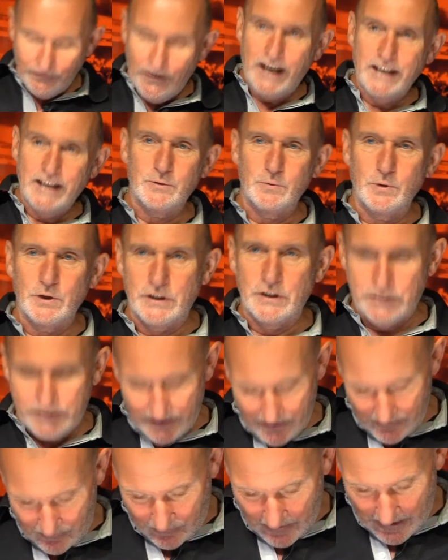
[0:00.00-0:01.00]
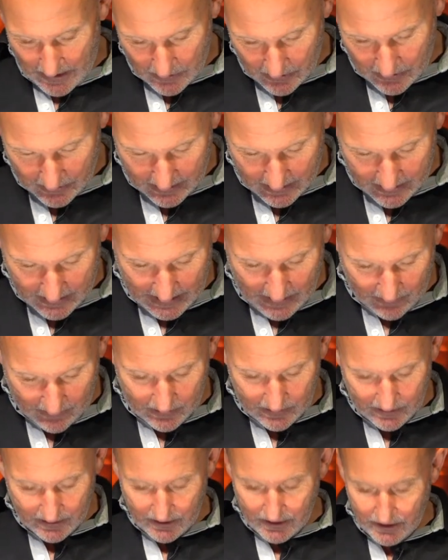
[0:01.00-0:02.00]
final word in Ephesians is
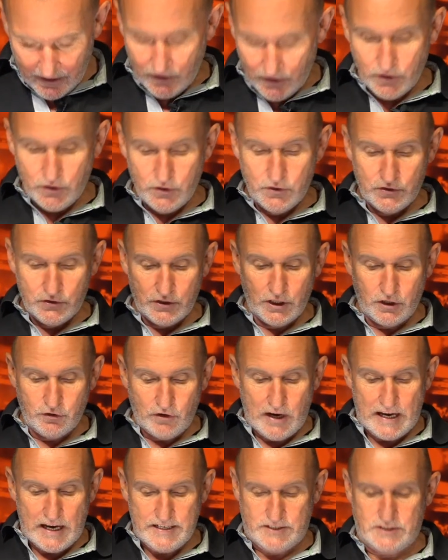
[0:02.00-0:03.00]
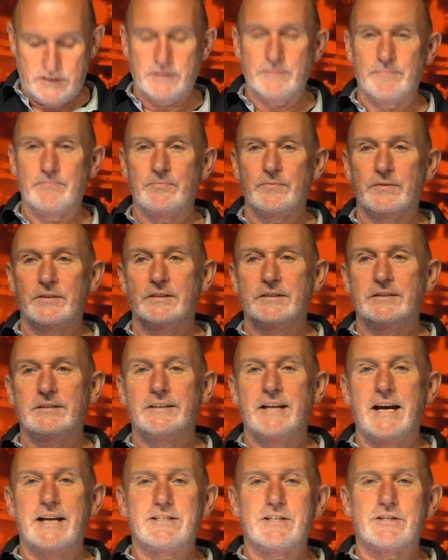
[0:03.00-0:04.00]
given to grace.
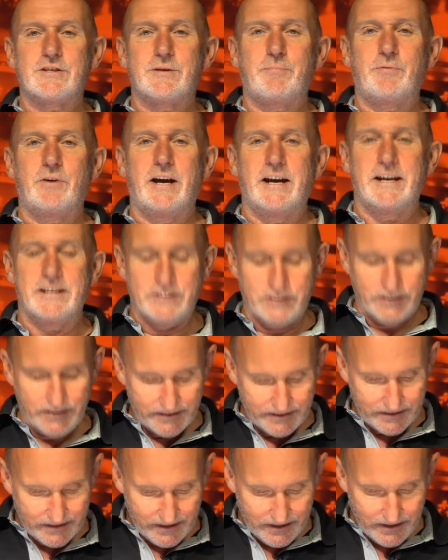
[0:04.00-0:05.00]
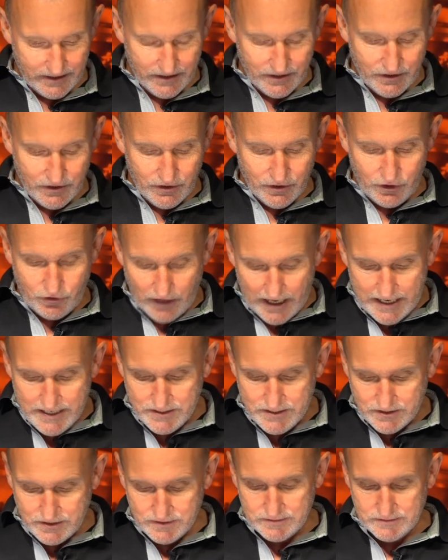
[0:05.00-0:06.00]
There's a surprise.
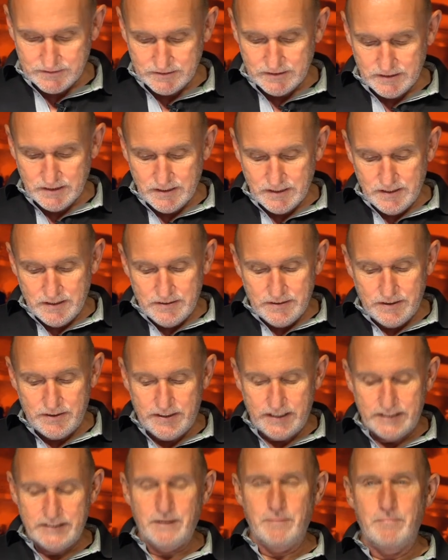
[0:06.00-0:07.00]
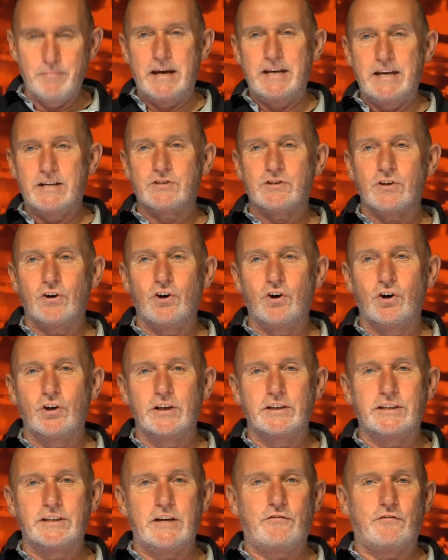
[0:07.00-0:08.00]
Grace, the thing that makes all
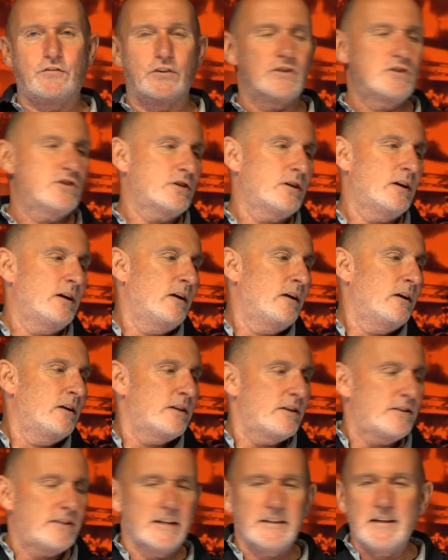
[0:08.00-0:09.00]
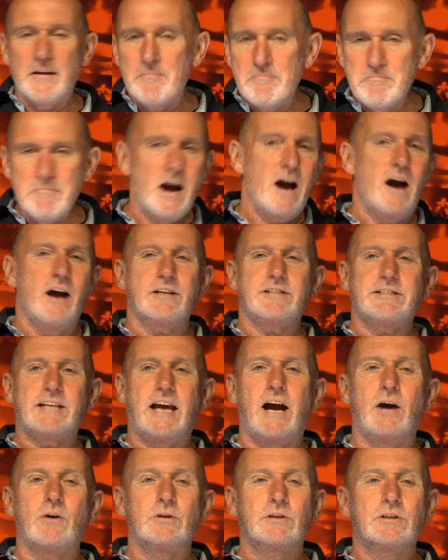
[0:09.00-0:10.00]
the difference, the thing that marks
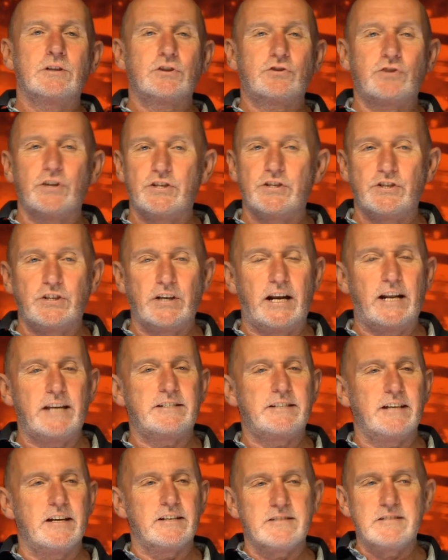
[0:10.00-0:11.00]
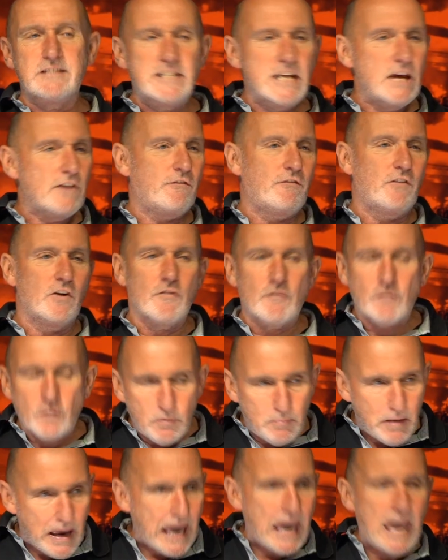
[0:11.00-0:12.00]
out Christianity as different
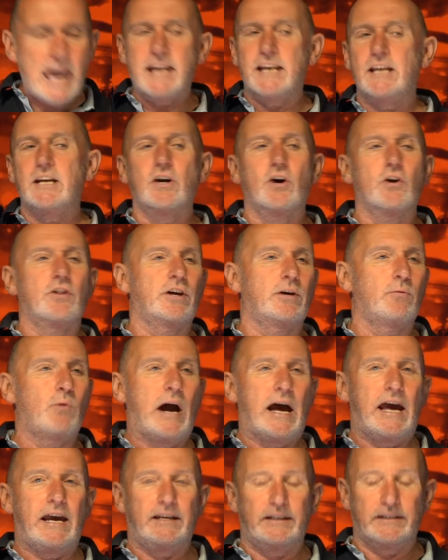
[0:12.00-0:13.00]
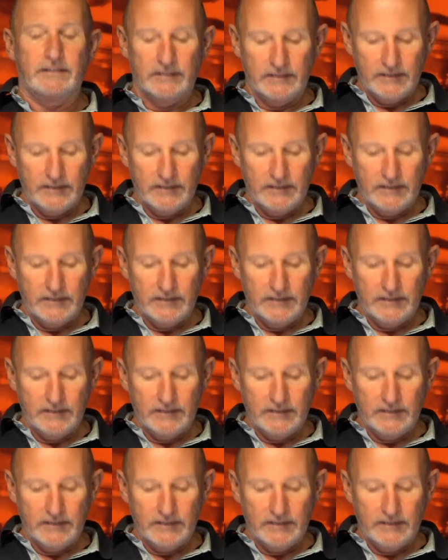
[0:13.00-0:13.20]
from any other way.